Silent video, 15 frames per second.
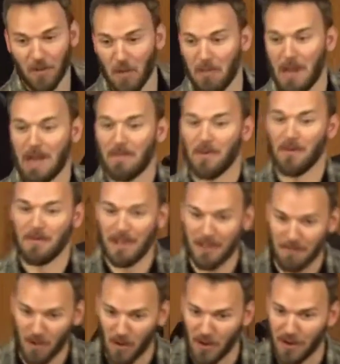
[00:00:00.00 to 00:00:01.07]
more people means
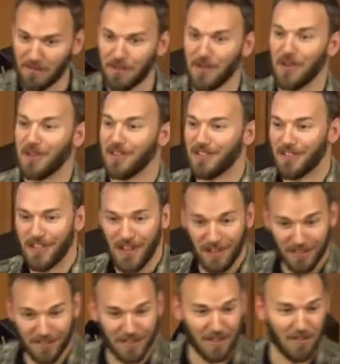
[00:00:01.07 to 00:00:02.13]
more influence
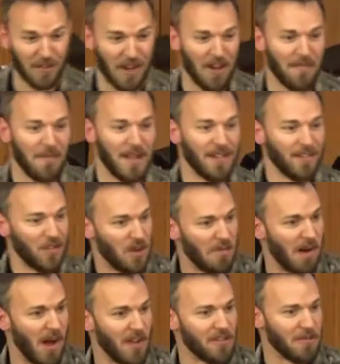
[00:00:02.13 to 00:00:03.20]
on civil government to
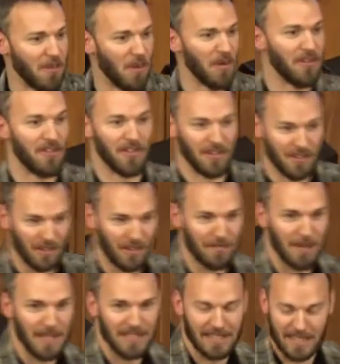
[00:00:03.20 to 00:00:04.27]
abolish abortion. Does this
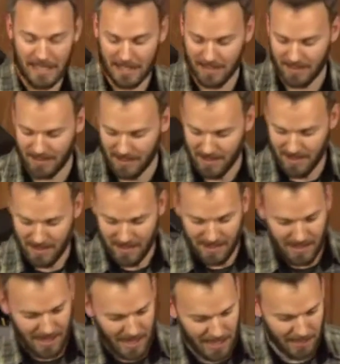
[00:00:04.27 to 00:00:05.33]
make sense?
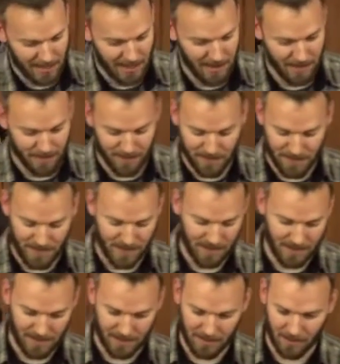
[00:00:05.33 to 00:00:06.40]
I love
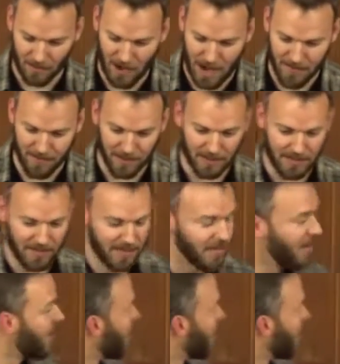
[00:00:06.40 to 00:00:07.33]
graphics,